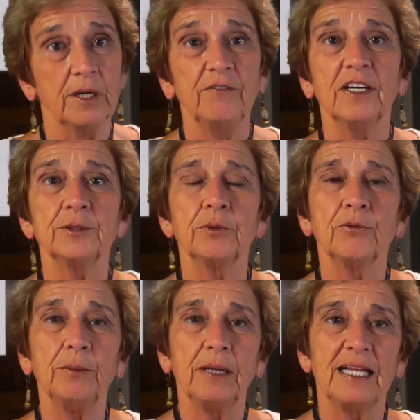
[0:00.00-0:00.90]
investment
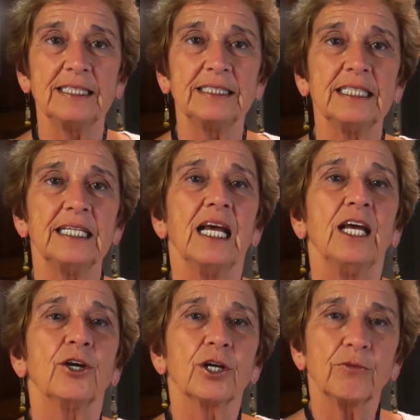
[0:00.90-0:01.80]
rebalancing.
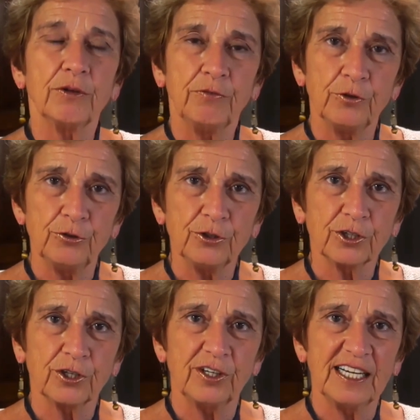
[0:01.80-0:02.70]
You're going to review your
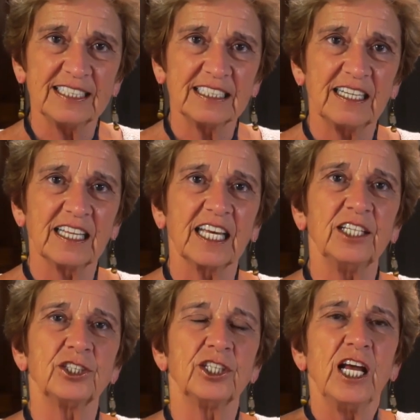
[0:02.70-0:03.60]
current asset
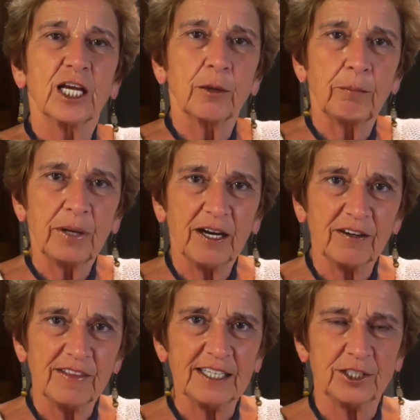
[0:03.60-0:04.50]
allocation,
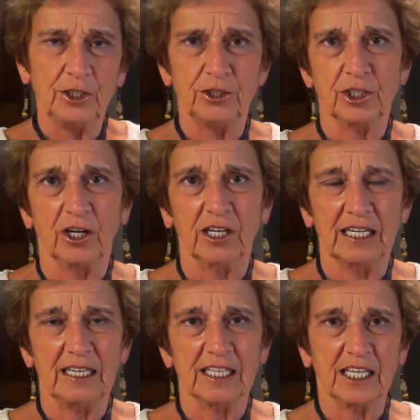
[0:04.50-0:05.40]
compare that to your target
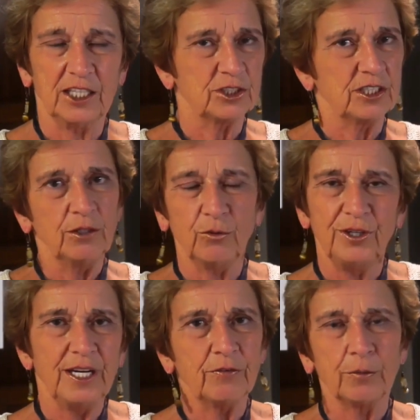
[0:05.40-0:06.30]
allocation. It will
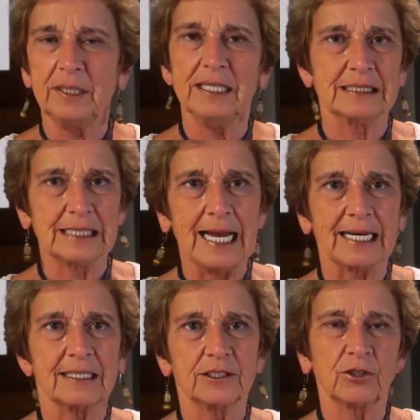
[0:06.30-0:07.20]
never be
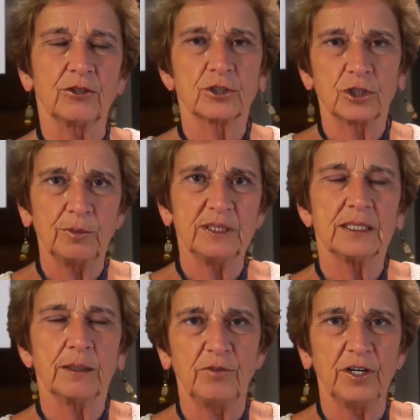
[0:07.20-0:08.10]
exact. And so there's going to be
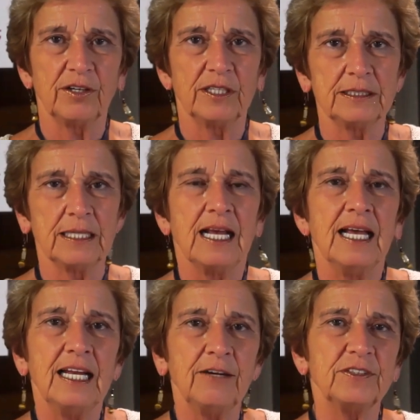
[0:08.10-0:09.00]
some variance.
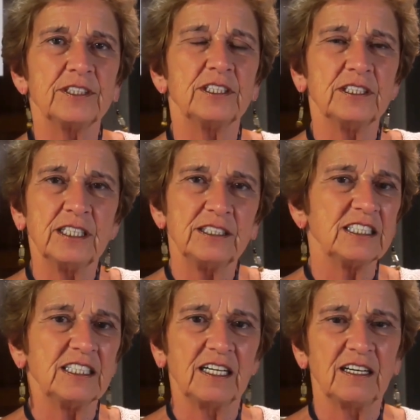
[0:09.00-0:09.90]
And if it's
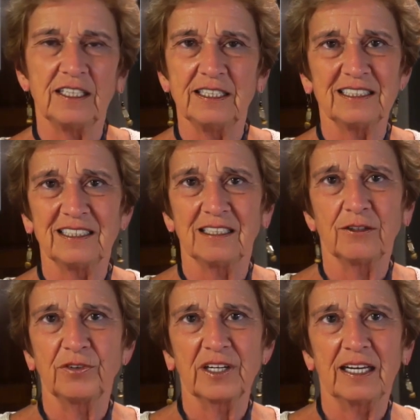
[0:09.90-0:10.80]
incidental,
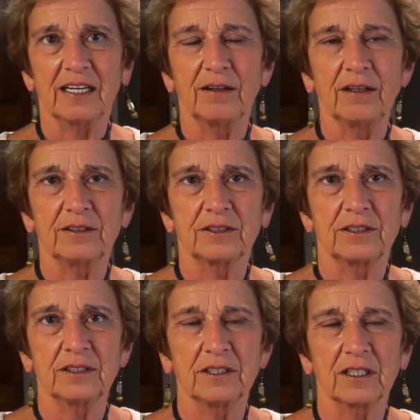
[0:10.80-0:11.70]
forget it.
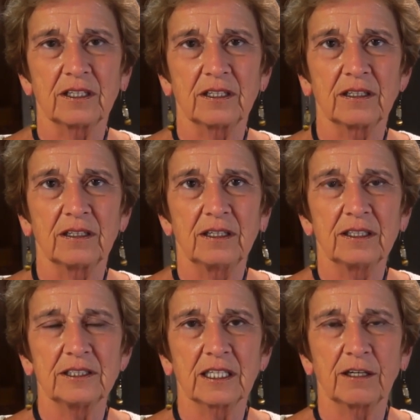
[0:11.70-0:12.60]
It's not going
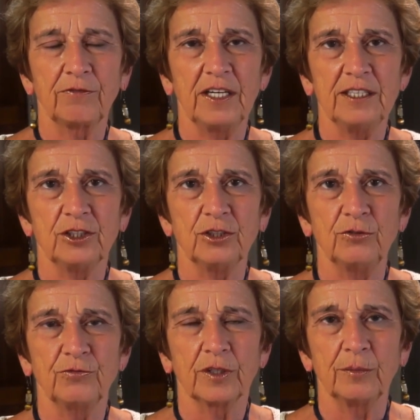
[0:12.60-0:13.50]
to phase you
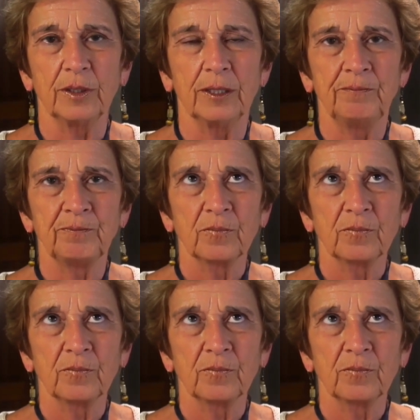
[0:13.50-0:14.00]
from